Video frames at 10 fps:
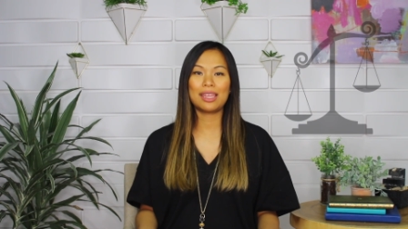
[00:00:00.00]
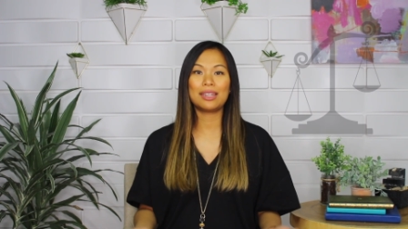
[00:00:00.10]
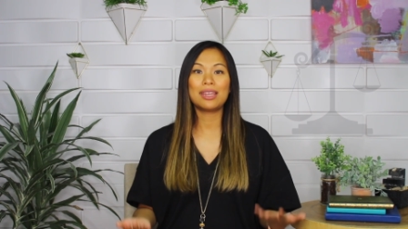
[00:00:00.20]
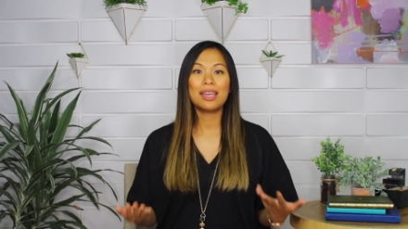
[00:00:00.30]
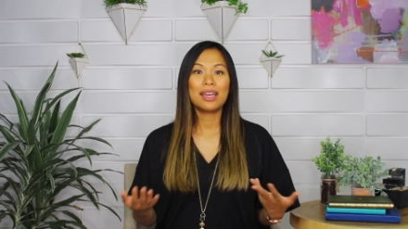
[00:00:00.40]

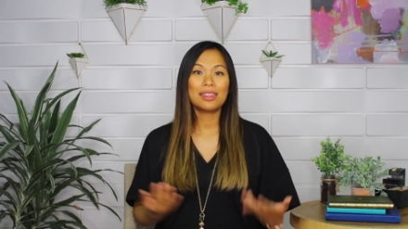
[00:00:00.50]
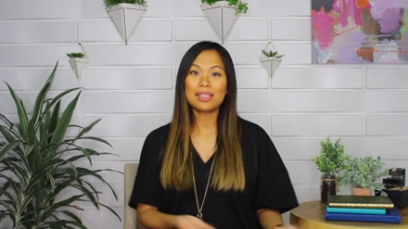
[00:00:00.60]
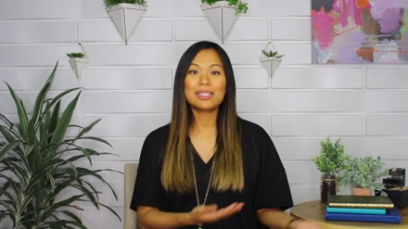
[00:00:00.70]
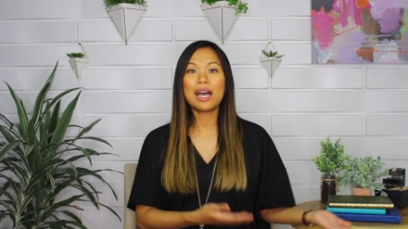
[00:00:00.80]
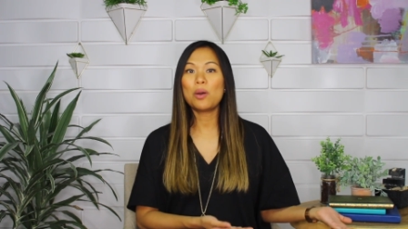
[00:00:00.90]
And
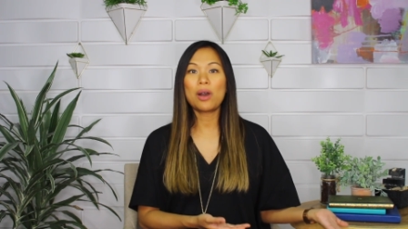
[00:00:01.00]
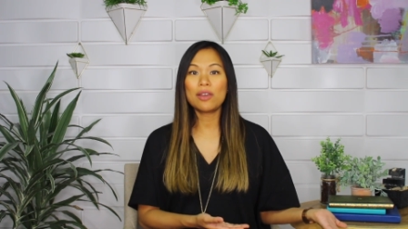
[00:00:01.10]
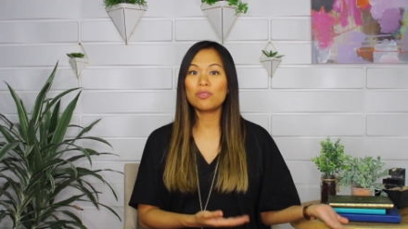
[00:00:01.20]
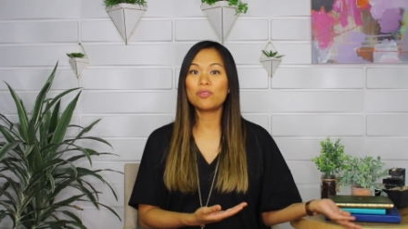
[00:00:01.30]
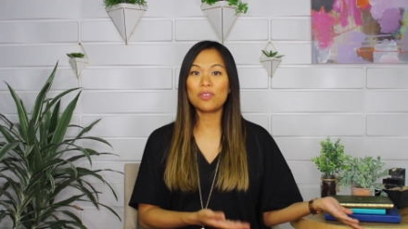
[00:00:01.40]
that's how
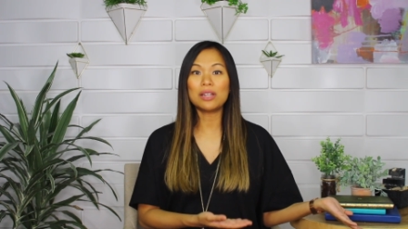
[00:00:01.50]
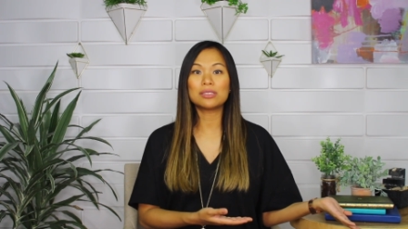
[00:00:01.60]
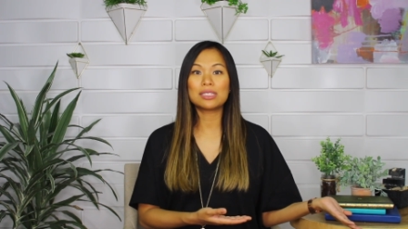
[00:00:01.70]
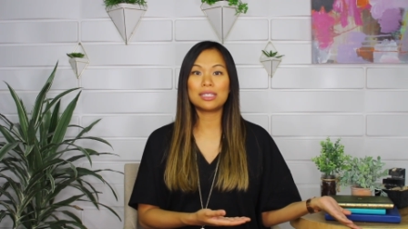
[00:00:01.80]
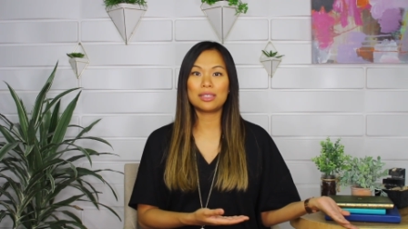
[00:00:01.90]
I've
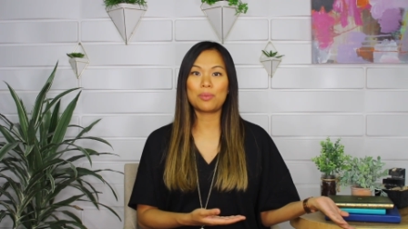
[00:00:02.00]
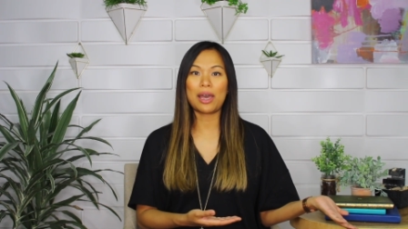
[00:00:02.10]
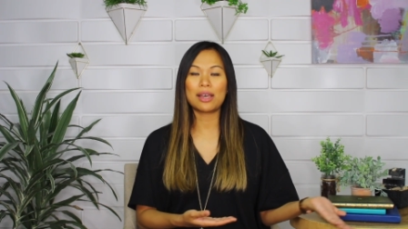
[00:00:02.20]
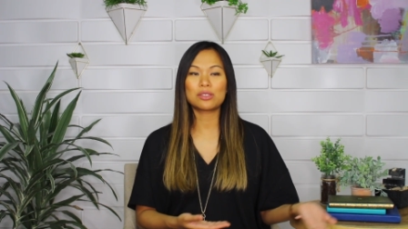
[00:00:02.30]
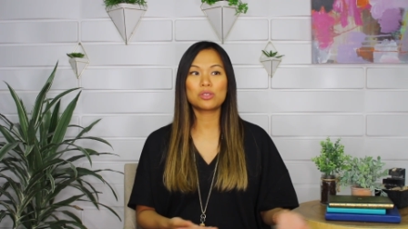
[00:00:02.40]
felt in the
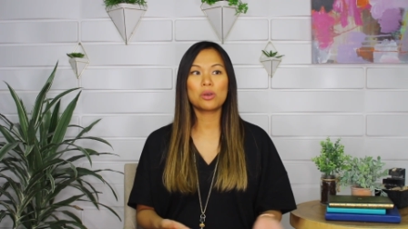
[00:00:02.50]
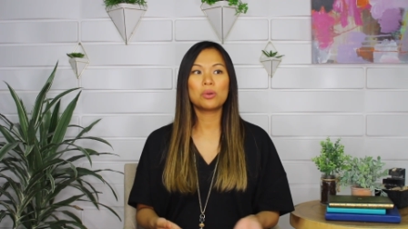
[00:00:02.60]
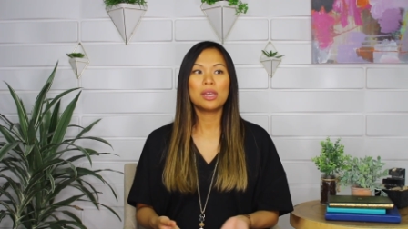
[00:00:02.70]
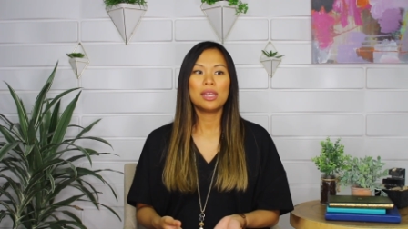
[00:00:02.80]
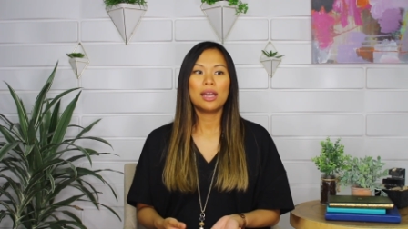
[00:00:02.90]
past.
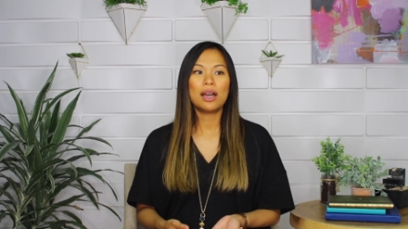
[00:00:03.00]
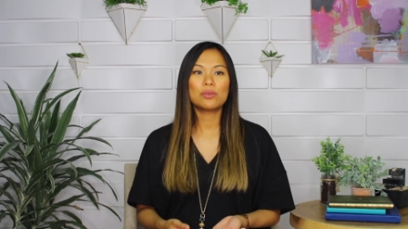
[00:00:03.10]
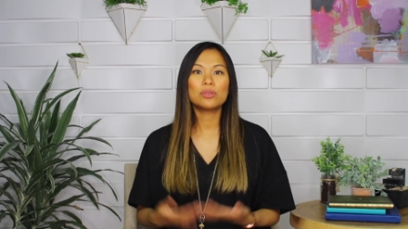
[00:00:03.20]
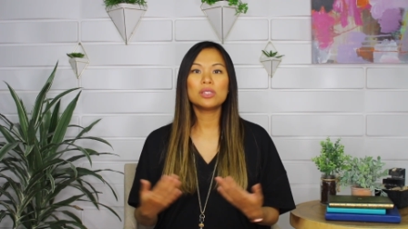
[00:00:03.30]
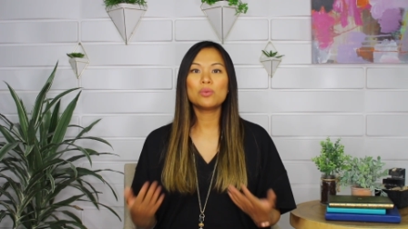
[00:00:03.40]
So I
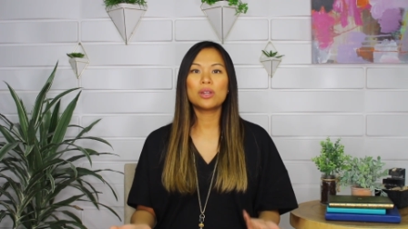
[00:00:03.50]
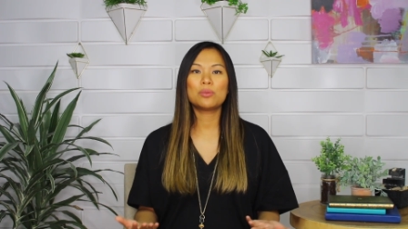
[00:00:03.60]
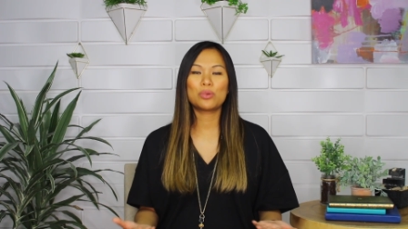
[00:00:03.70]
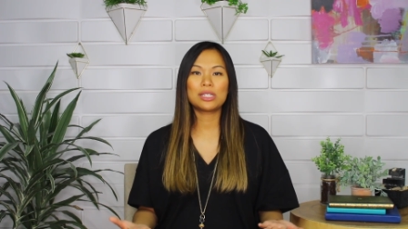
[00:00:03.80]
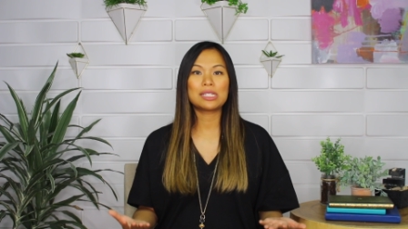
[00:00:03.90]
really want
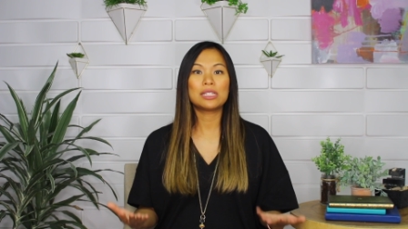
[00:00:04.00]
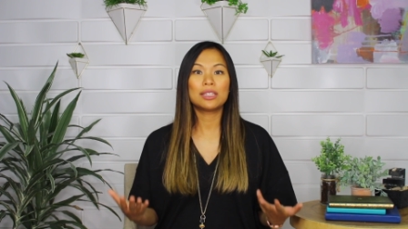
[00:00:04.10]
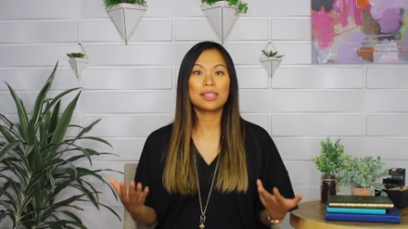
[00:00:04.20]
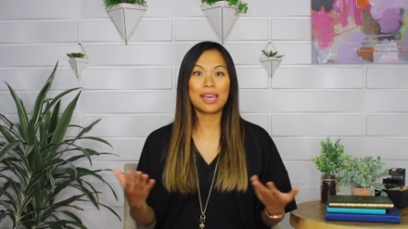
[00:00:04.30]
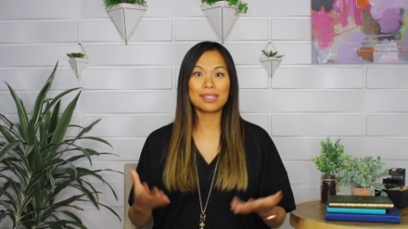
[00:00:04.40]
to bring
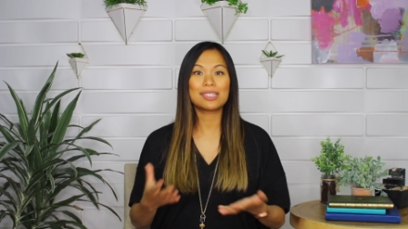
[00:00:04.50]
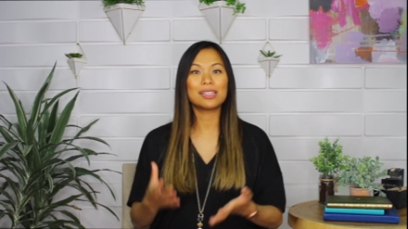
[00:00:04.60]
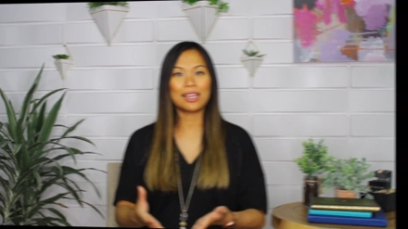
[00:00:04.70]
that to